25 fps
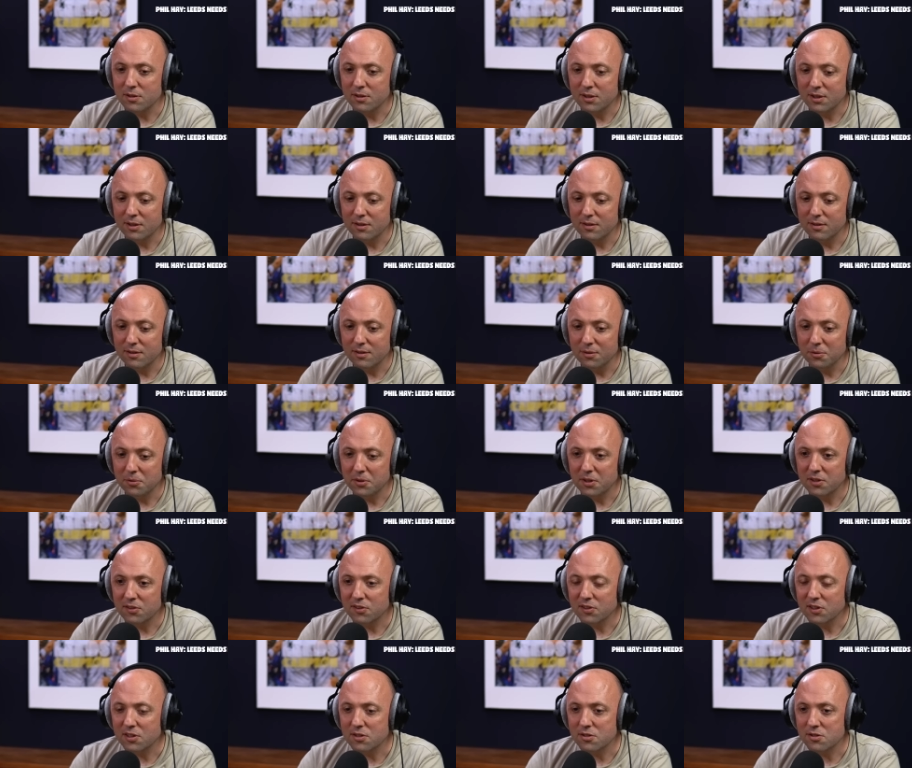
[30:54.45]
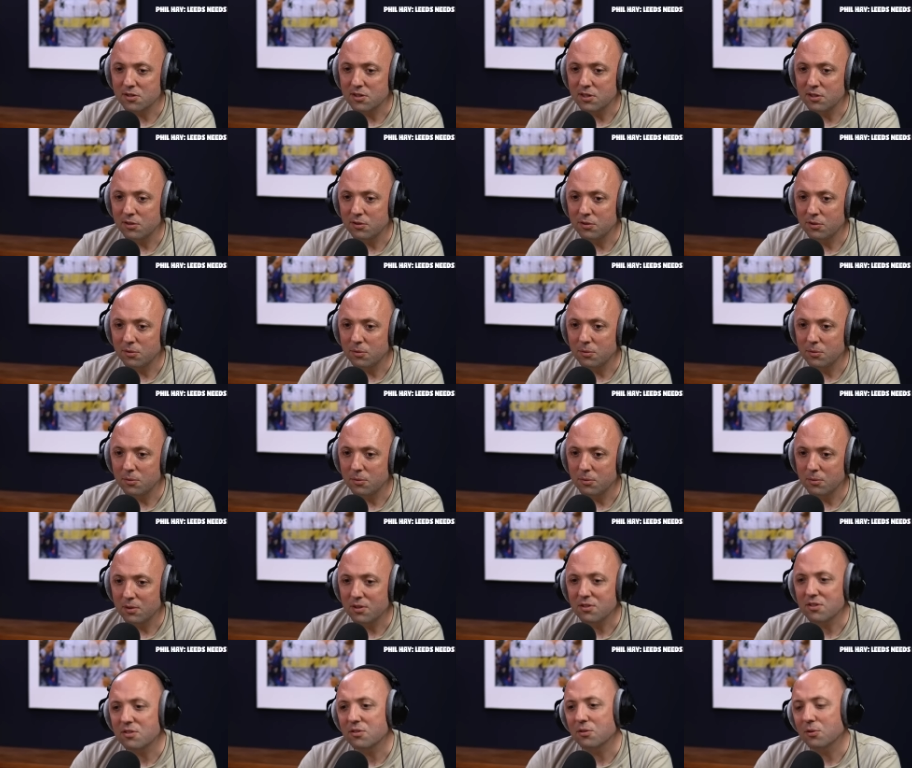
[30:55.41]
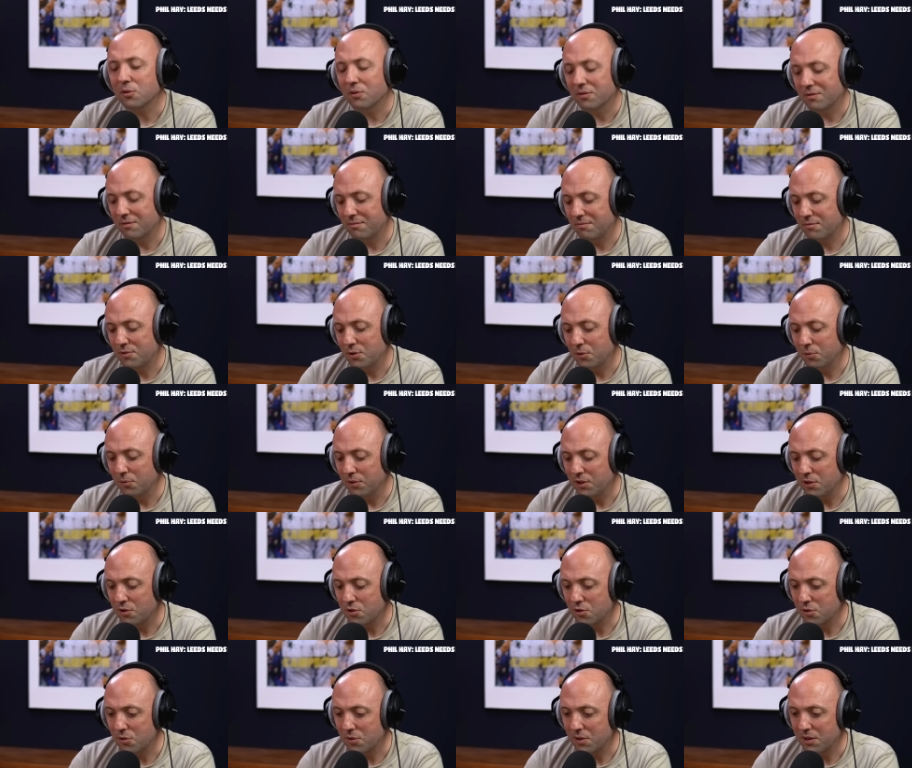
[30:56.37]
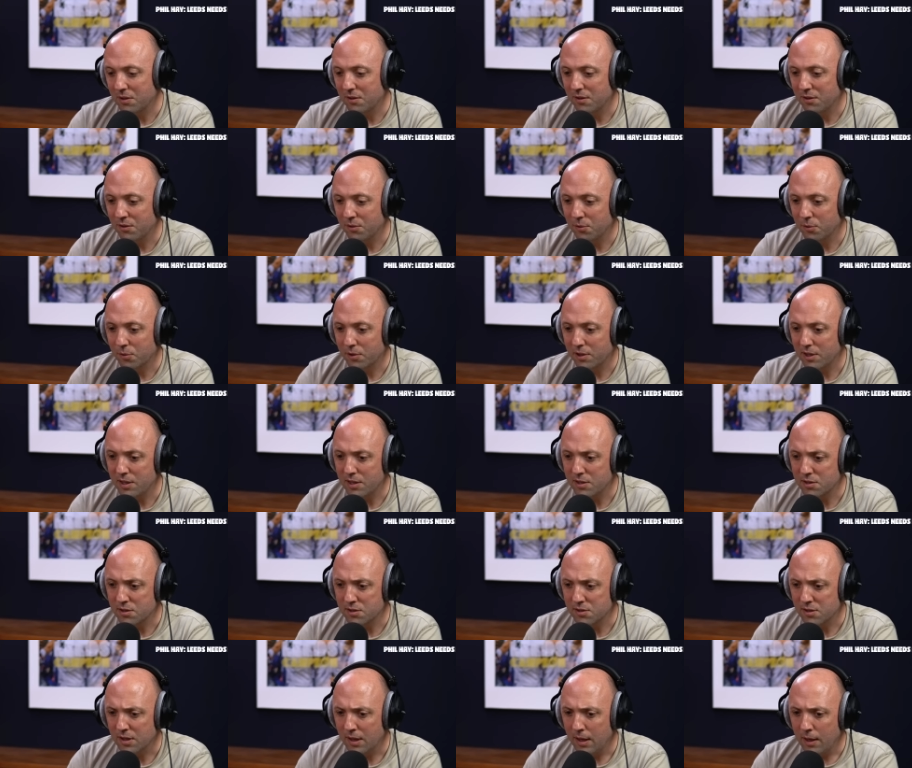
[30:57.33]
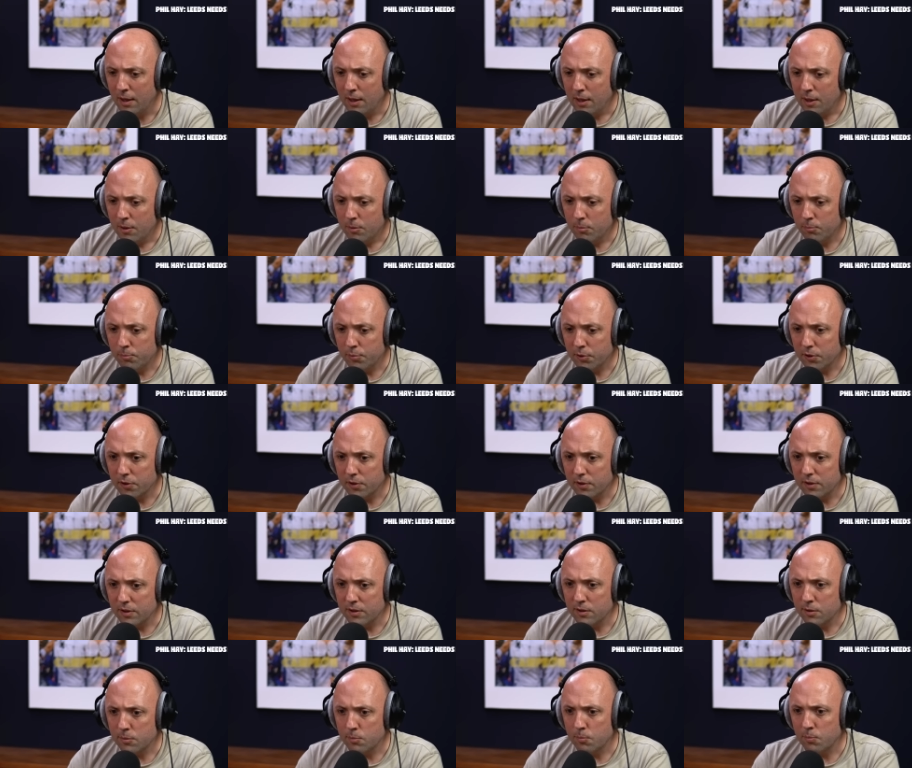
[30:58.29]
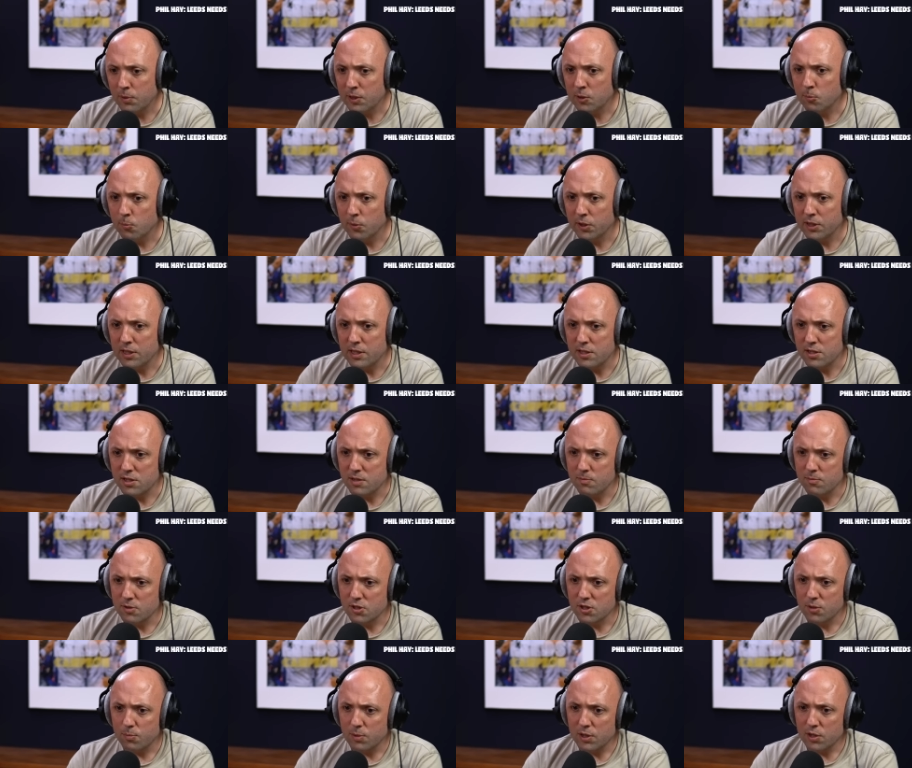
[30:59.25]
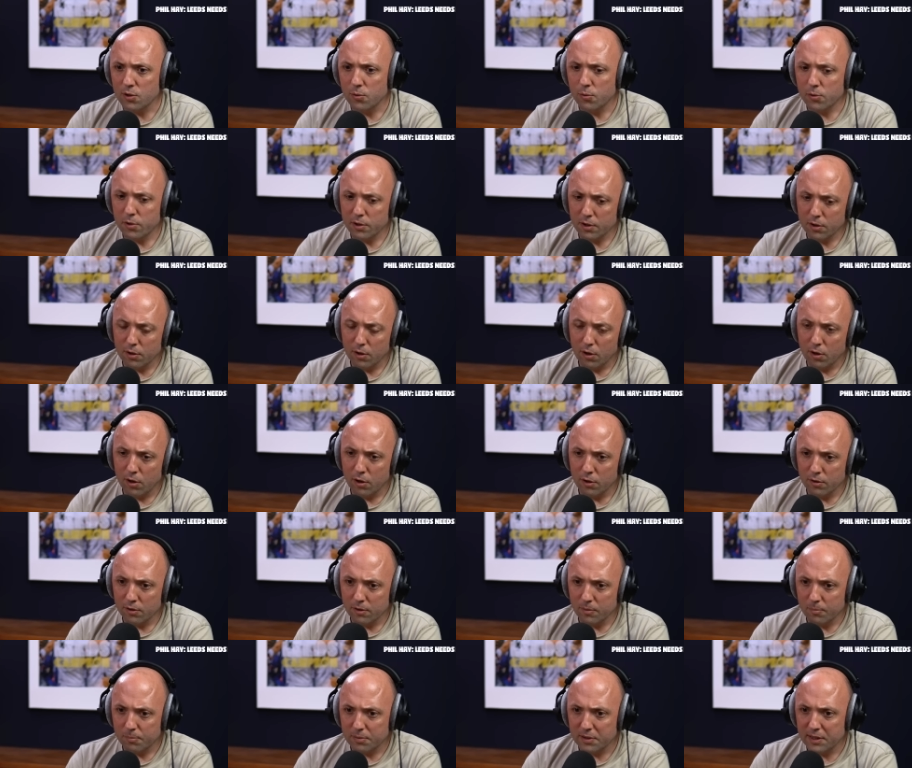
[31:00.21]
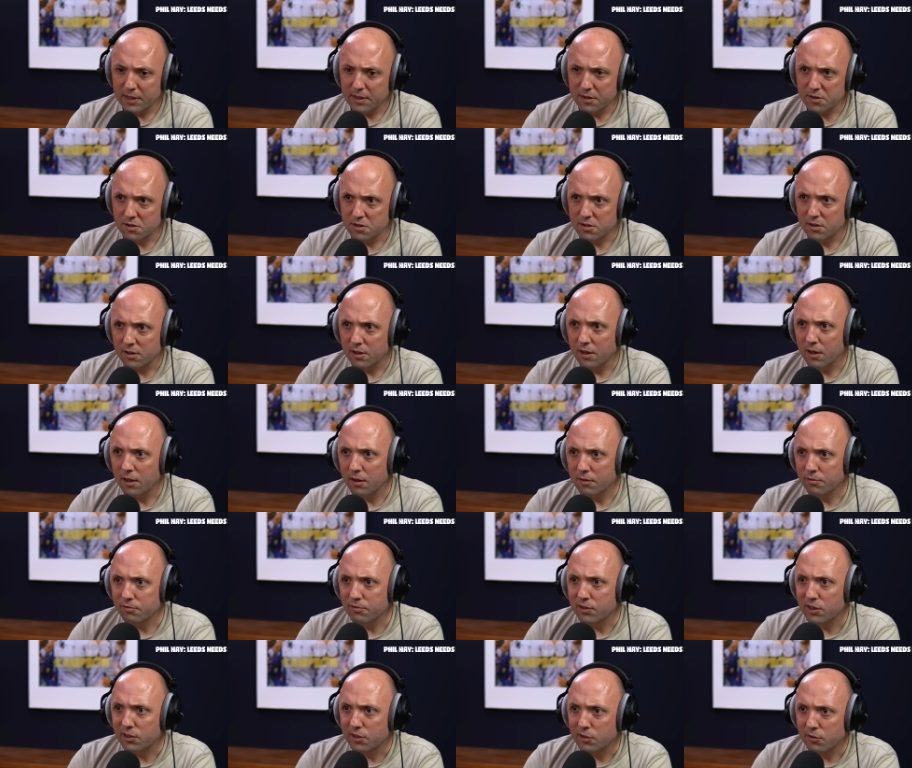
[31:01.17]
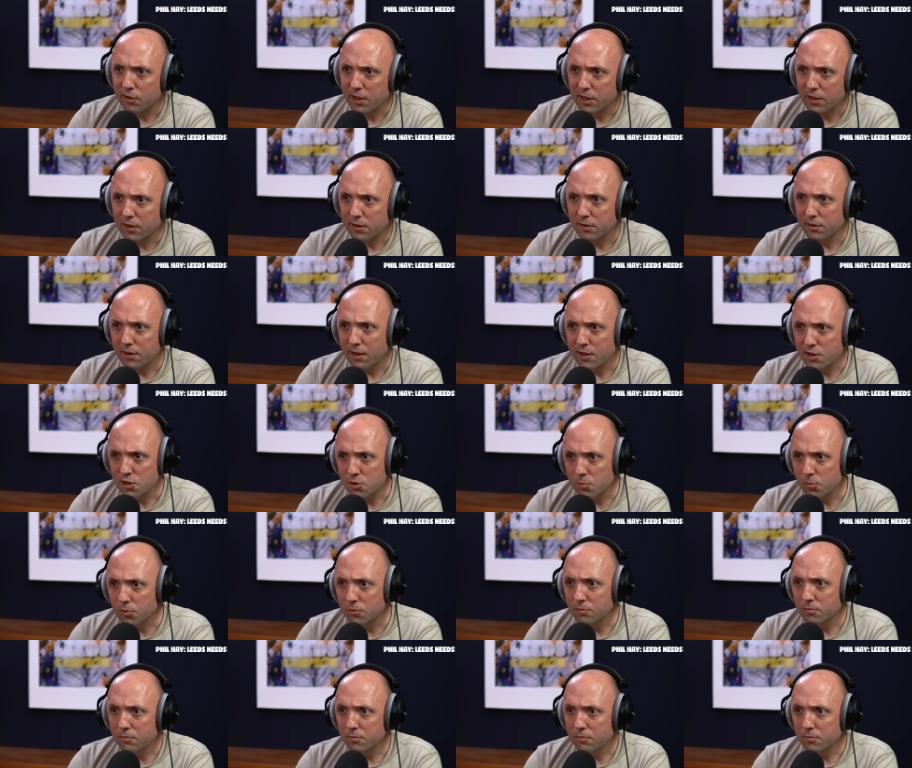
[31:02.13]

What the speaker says: The only thing is they do, not totally true in all cases, but the big money seems to be going on players that are fairly recognisable,